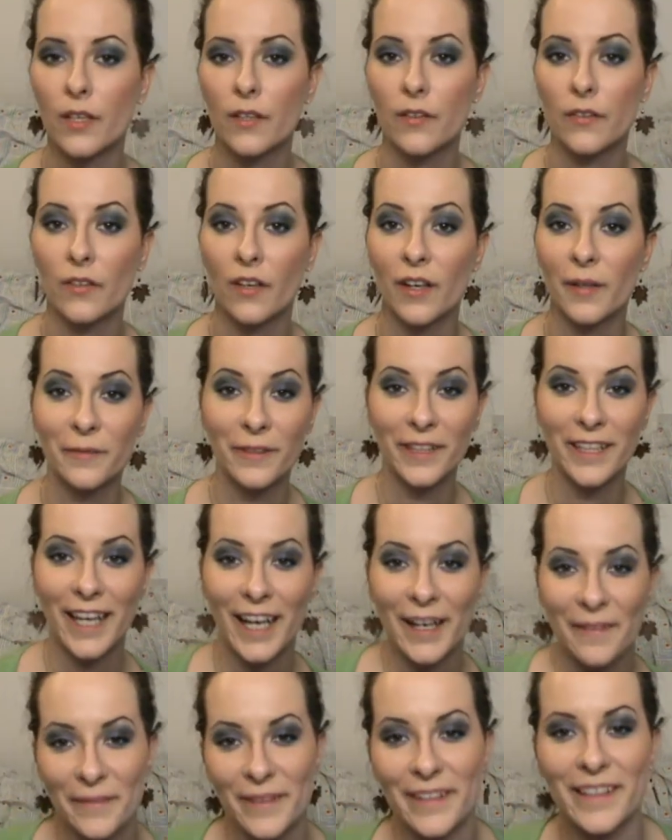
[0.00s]
So I'm really
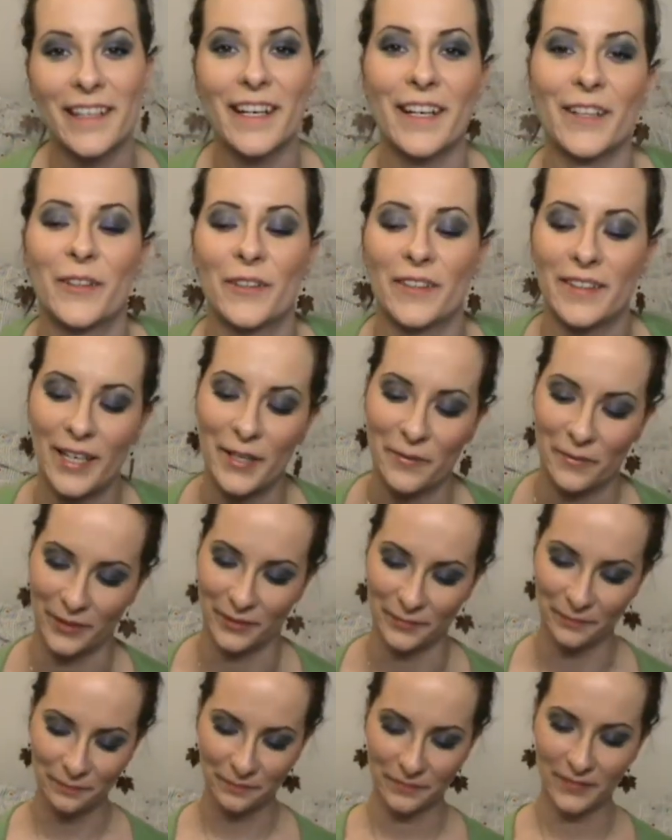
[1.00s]
happy that I got that
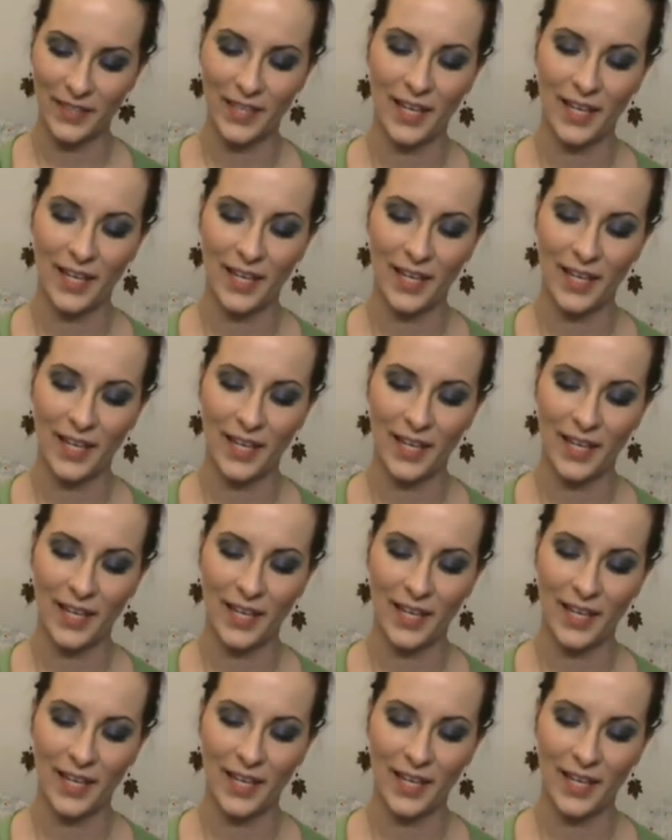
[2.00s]
one.